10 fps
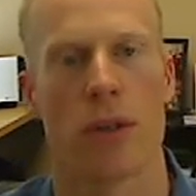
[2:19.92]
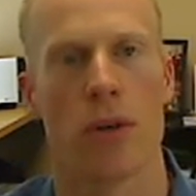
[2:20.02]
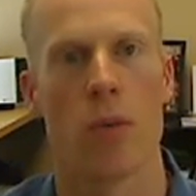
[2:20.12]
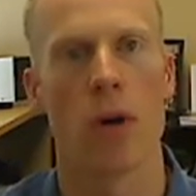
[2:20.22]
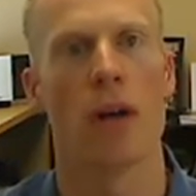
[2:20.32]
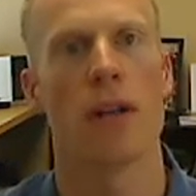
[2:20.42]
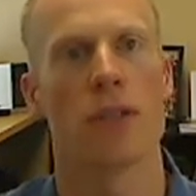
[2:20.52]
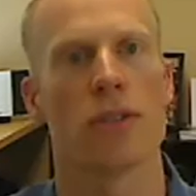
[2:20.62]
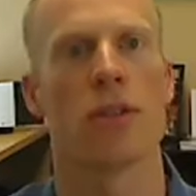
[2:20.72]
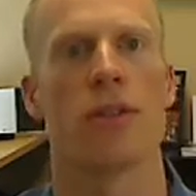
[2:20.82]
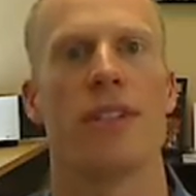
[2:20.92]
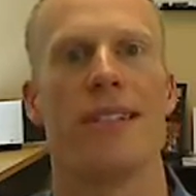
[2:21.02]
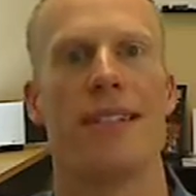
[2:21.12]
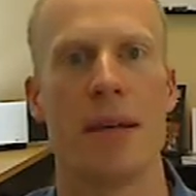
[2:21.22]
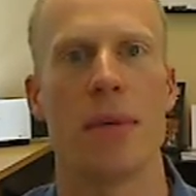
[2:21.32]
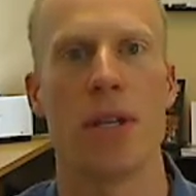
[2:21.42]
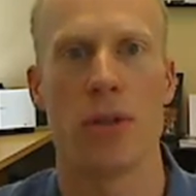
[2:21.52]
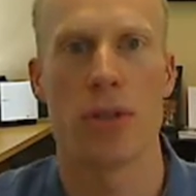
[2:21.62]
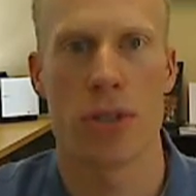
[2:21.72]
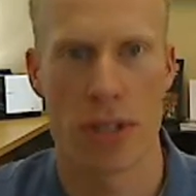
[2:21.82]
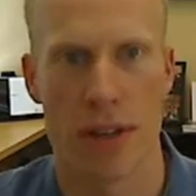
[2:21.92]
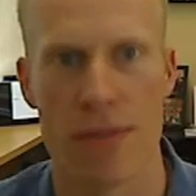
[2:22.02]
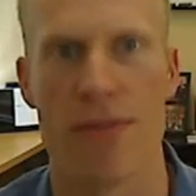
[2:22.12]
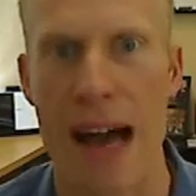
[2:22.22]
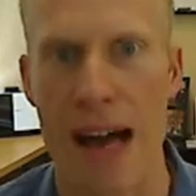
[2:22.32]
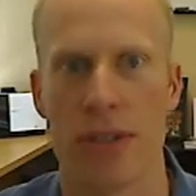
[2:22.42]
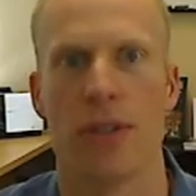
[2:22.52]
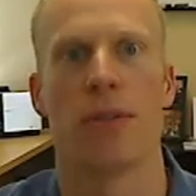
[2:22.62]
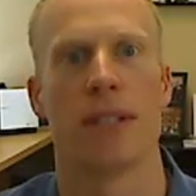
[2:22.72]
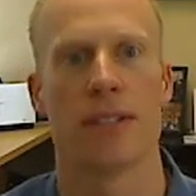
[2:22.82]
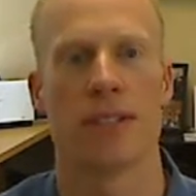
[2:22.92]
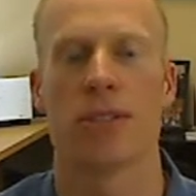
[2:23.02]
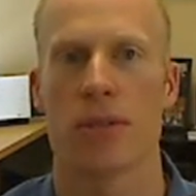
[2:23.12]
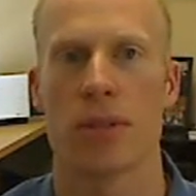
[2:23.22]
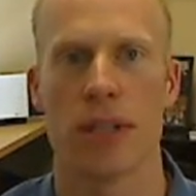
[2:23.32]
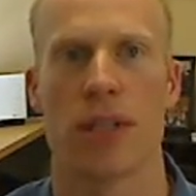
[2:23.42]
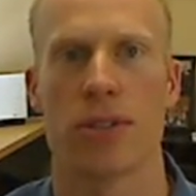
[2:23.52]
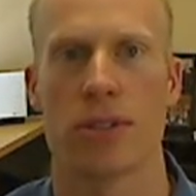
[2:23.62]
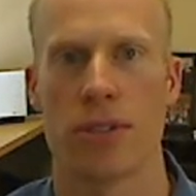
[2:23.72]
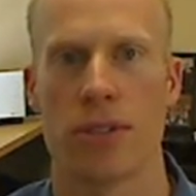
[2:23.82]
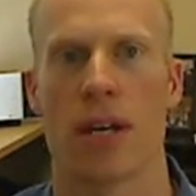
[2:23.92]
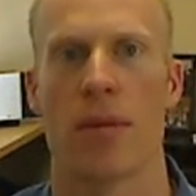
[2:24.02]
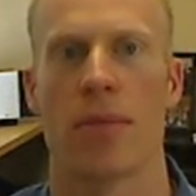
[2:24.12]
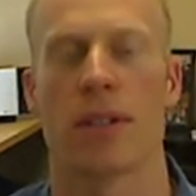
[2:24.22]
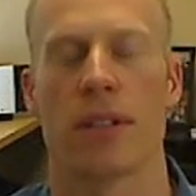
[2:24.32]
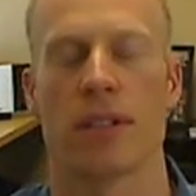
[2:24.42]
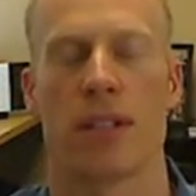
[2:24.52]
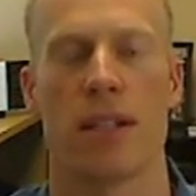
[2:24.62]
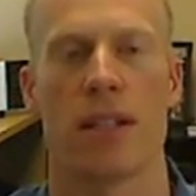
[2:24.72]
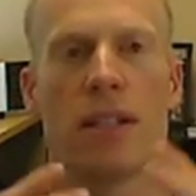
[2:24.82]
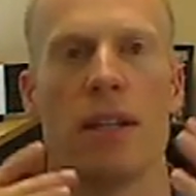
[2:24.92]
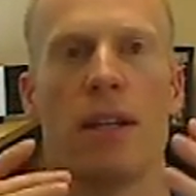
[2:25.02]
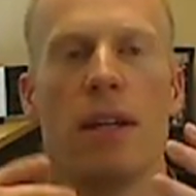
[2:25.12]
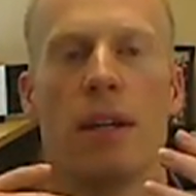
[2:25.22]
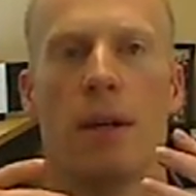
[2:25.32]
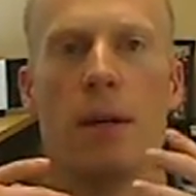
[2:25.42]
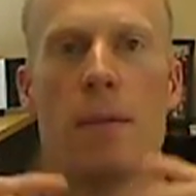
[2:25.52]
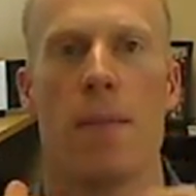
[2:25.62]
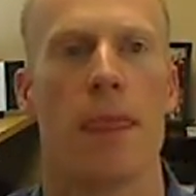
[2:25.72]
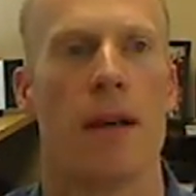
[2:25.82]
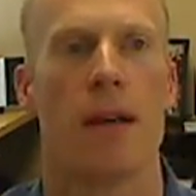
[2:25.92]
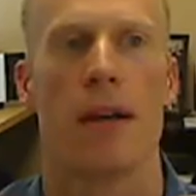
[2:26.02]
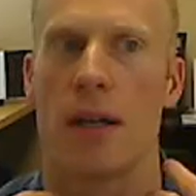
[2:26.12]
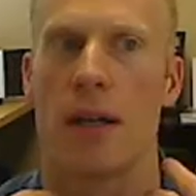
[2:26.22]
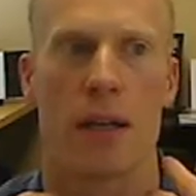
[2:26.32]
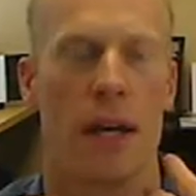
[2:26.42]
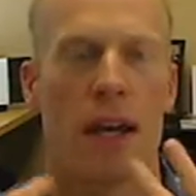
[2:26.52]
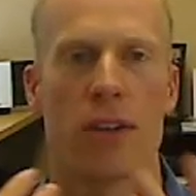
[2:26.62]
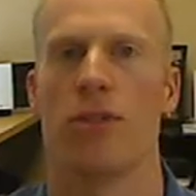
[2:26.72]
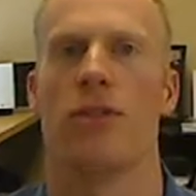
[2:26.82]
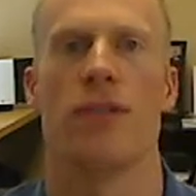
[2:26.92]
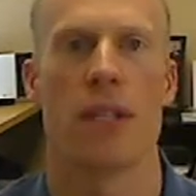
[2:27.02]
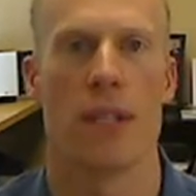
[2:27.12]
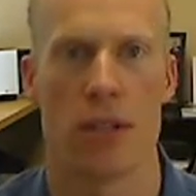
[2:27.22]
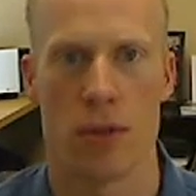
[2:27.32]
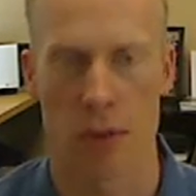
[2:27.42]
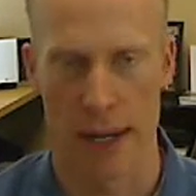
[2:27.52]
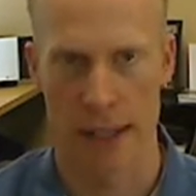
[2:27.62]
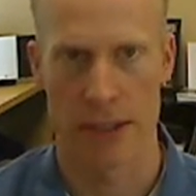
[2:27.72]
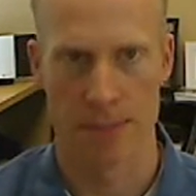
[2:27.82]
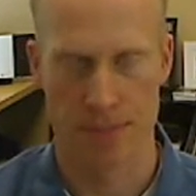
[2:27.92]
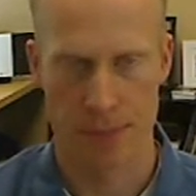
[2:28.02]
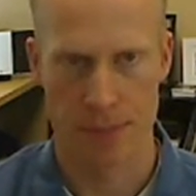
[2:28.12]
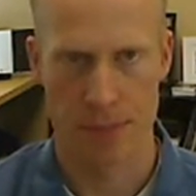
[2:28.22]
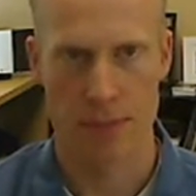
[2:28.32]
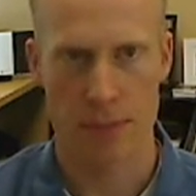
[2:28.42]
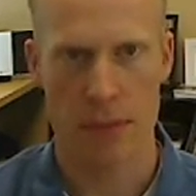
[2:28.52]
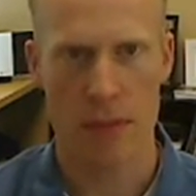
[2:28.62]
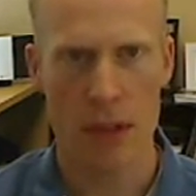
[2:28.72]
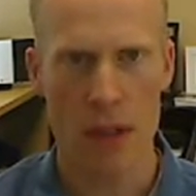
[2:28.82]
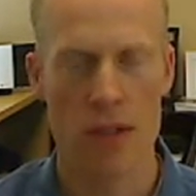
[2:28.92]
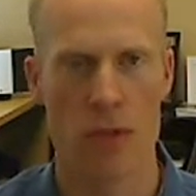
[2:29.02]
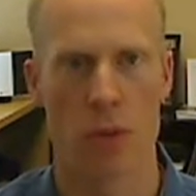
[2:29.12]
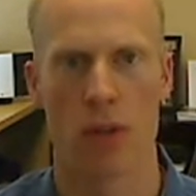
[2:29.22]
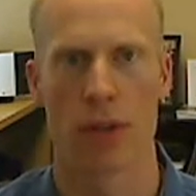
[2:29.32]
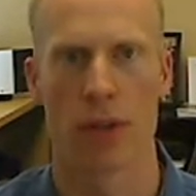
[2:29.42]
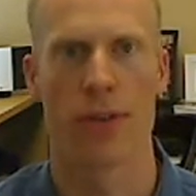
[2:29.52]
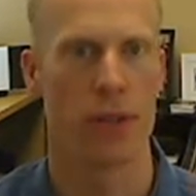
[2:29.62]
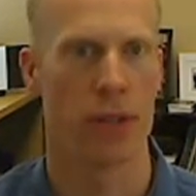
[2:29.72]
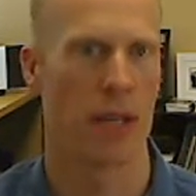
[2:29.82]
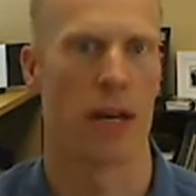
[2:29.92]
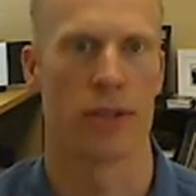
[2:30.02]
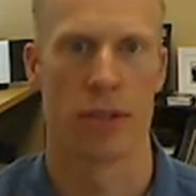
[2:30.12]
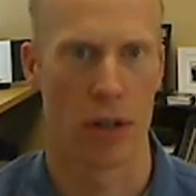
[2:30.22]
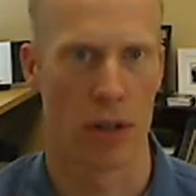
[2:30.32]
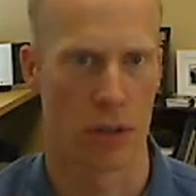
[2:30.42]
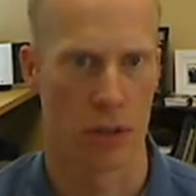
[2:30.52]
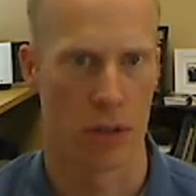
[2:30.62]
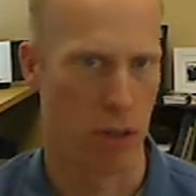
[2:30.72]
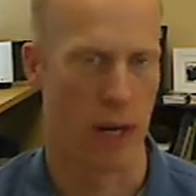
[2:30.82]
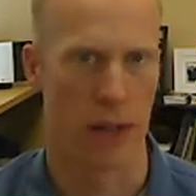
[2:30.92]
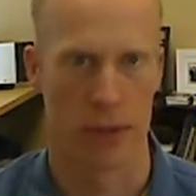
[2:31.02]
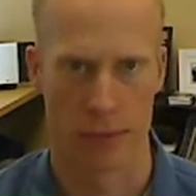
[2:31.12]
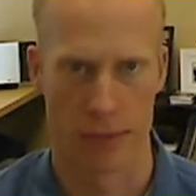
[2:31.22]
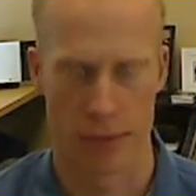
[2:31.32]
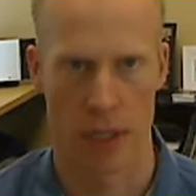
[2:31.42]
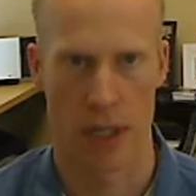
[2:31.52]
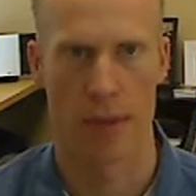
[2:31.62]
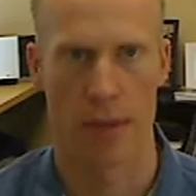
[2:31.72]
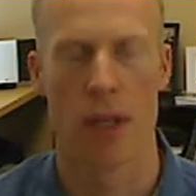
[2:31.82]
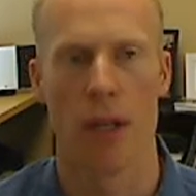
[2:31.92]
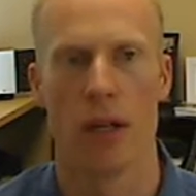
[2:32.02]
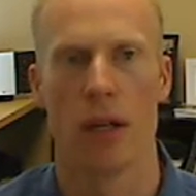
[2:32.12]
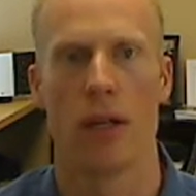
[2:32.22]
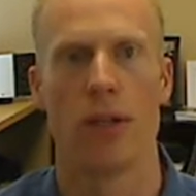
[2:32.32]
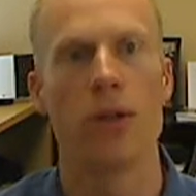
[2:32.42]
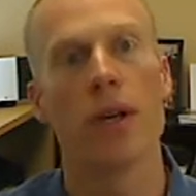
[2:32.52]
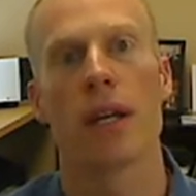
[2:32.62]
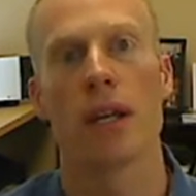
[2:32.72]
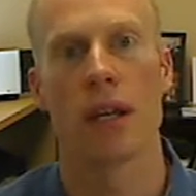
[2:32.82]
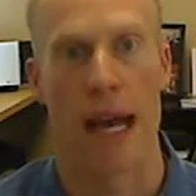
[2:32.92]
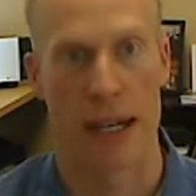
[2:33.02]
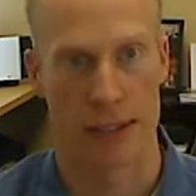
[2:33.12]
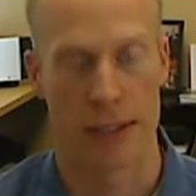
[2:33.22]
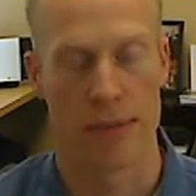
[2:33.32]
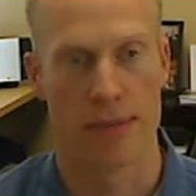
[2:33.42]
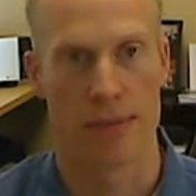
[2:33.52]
One is called the diminution of value. And this is a really interesting topic. Let's say that the SUV that you rent is worth $30,000 brand new. Okay, you get in an accident.